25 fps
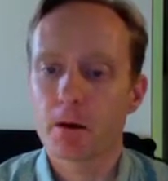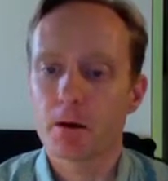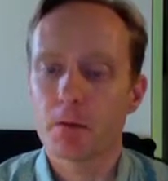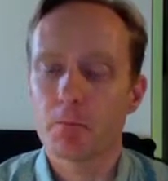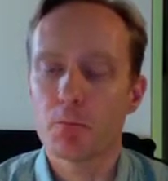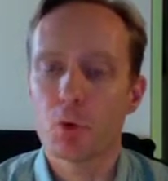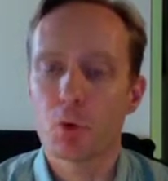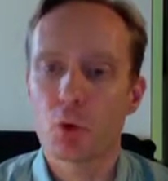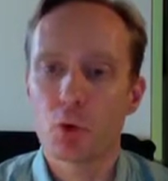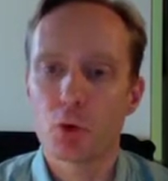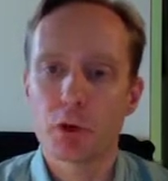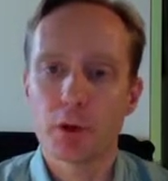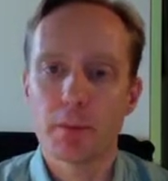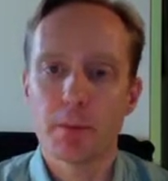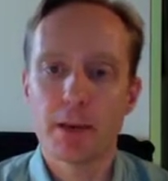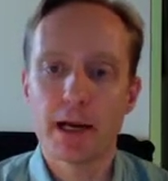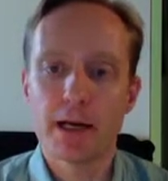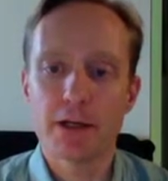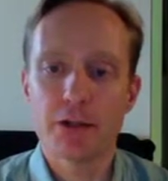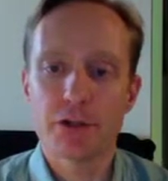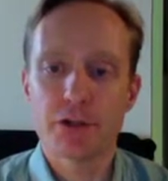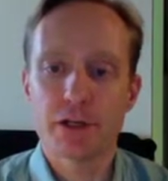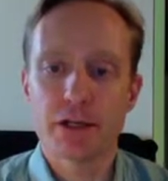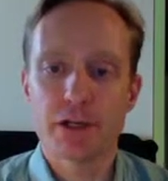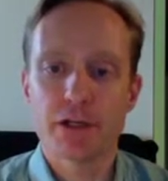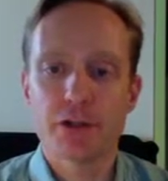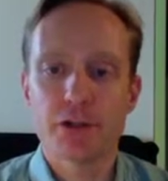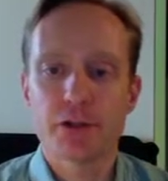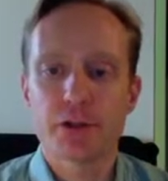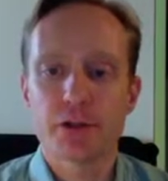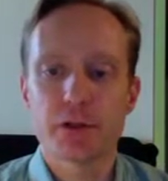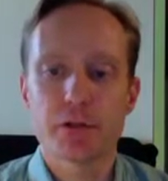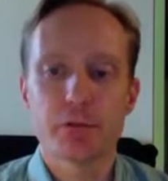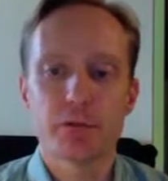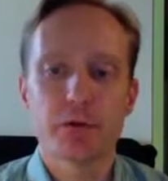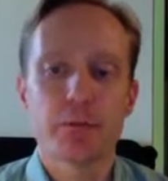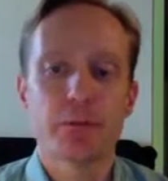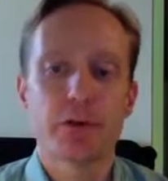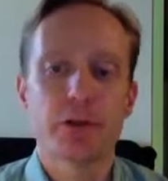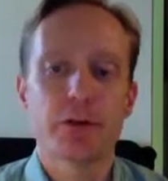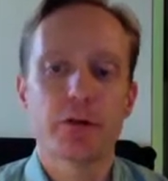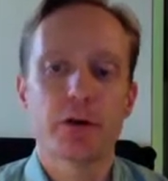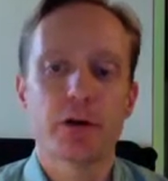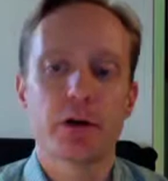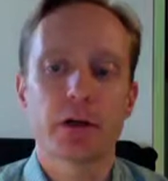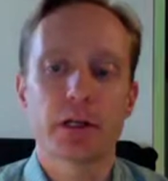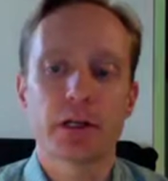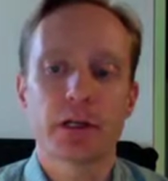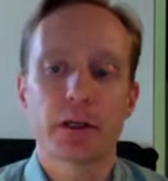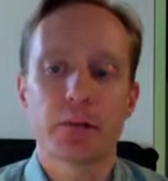moral imagination that we've been
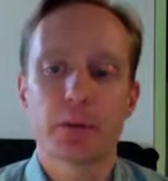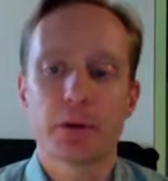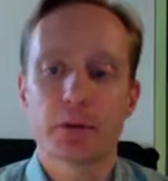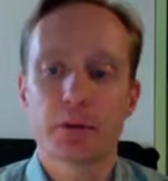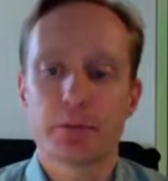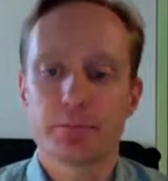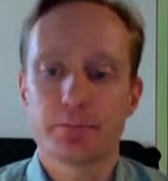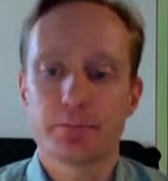talking about.